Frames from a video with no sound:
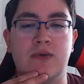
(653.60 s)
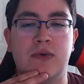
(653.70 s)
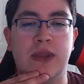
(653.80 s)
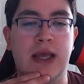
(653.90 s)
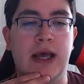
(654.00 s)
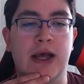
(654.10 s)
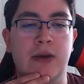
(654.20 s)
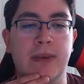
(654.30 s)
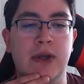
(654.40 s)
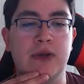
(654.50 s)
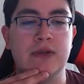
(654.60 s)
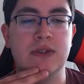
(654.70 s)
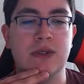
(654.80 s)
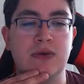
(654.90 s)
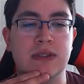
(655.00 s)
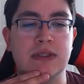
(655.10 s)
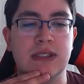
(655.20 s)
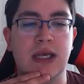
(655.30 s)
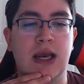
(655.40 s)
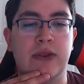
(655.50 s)
the elbows, you can
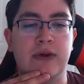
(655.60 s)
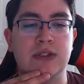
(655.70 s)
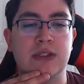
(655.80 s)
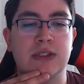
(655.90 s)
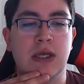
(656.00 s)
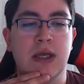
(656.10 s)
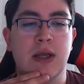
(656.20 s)
see how they're just